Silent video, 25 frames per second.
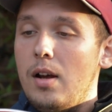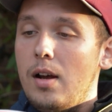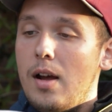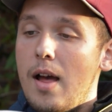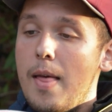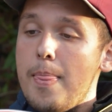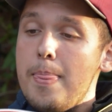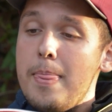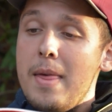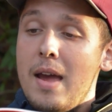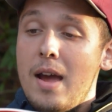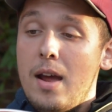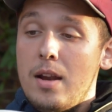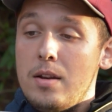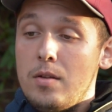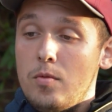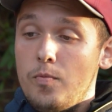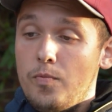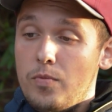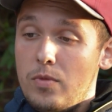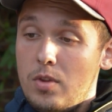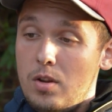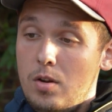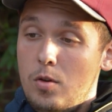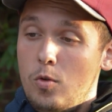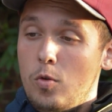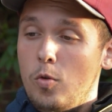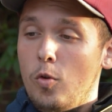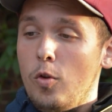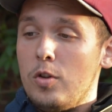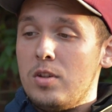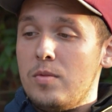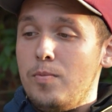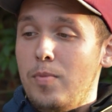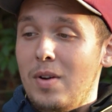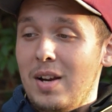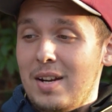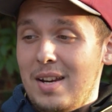And then, who
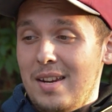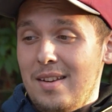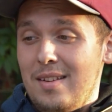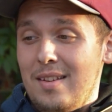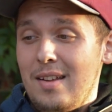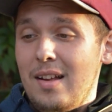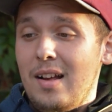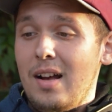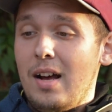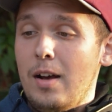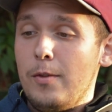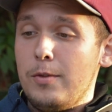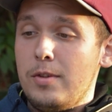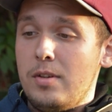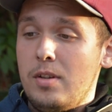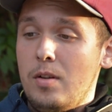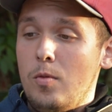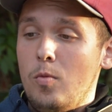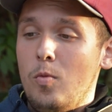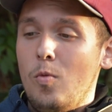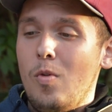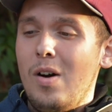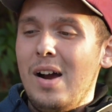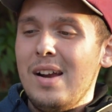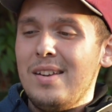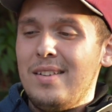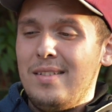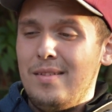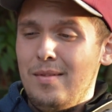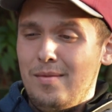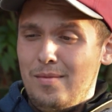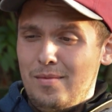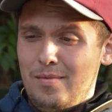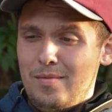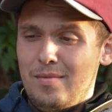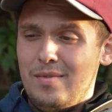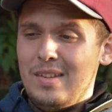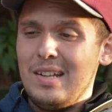was back in the house? Why,
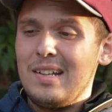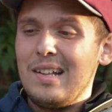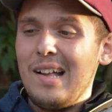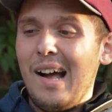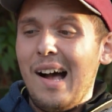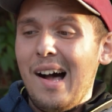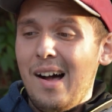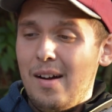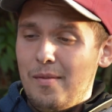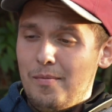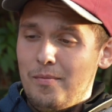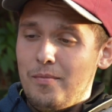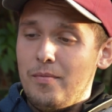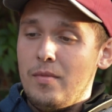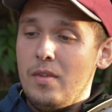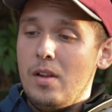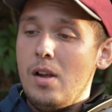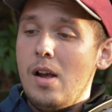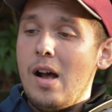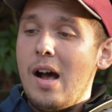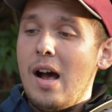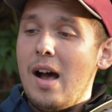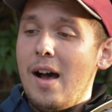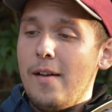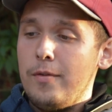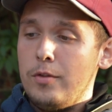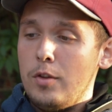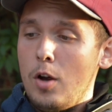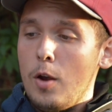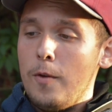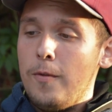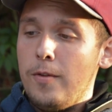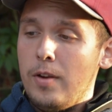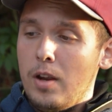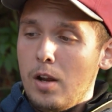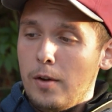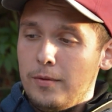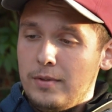the cat. "Have no
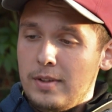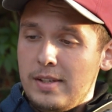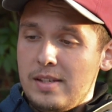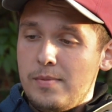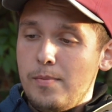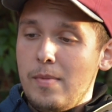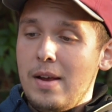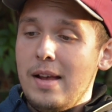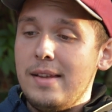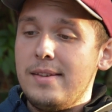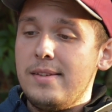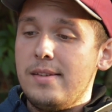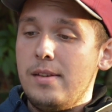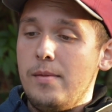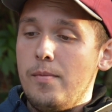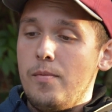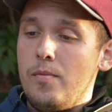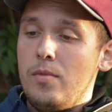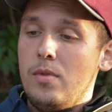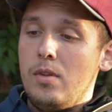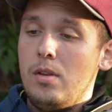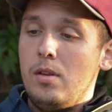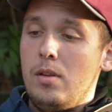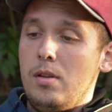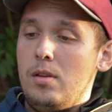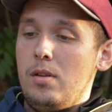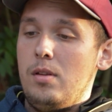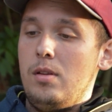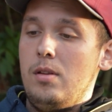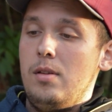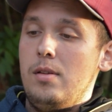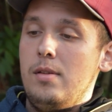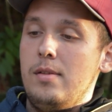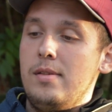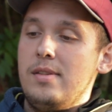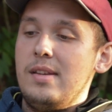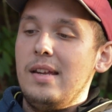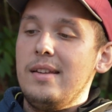fear of this mess,"
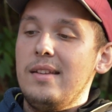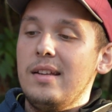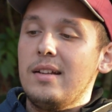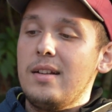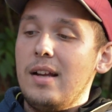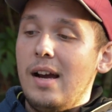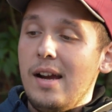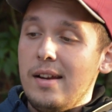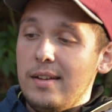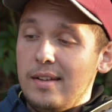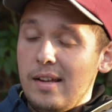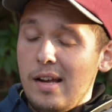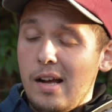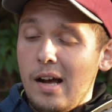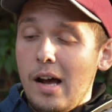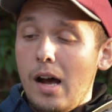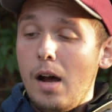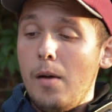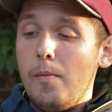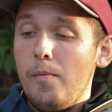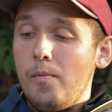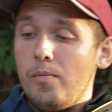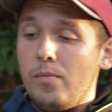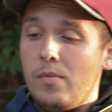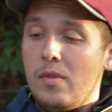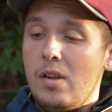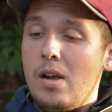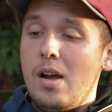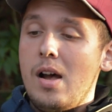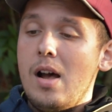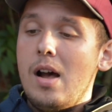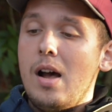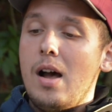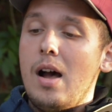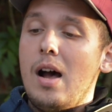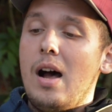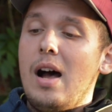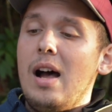said the cat in the hat.
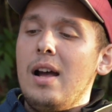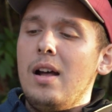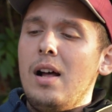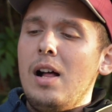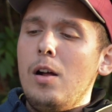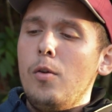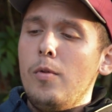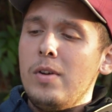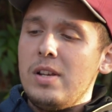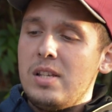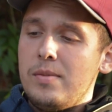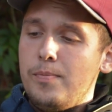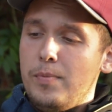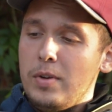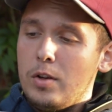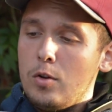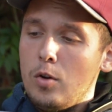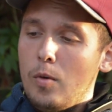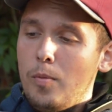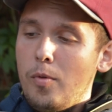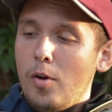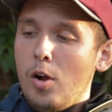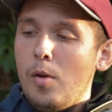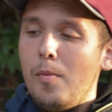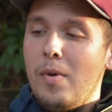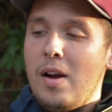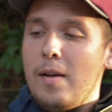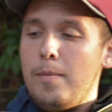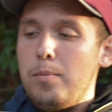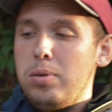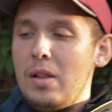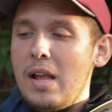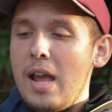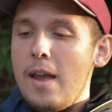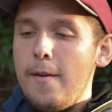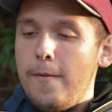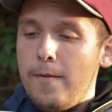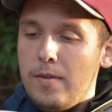"I always pick up all my
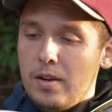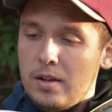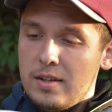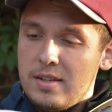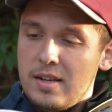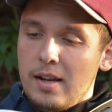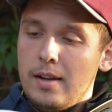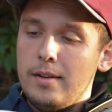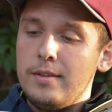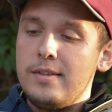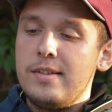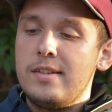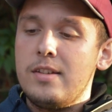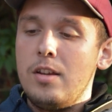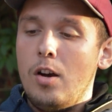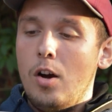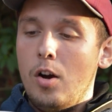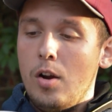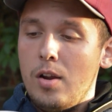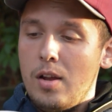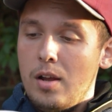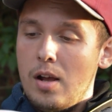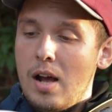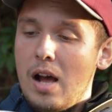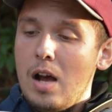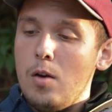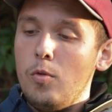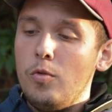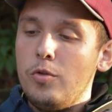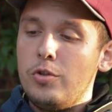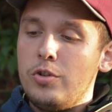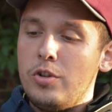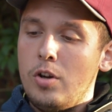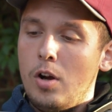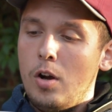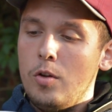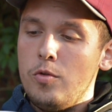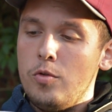playthings, and so I will
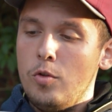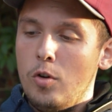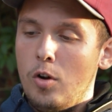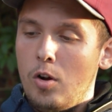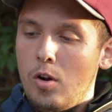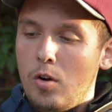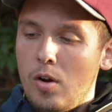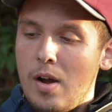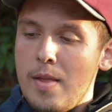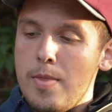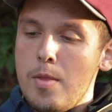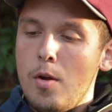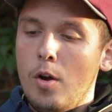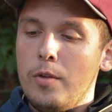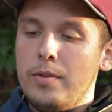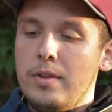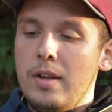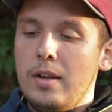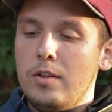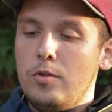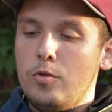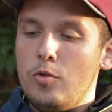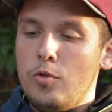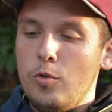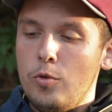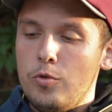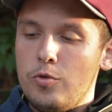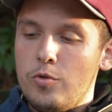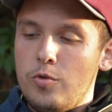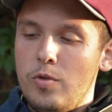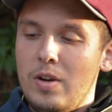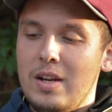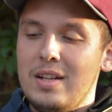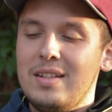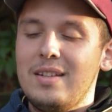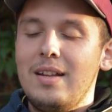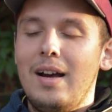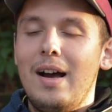show you another good
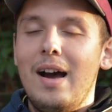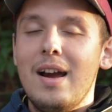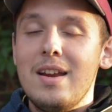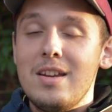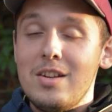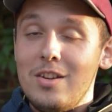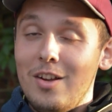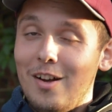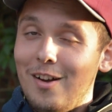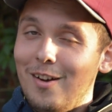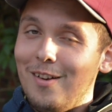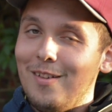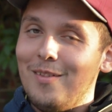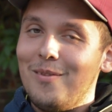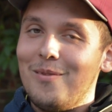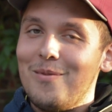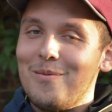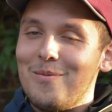trick that I know."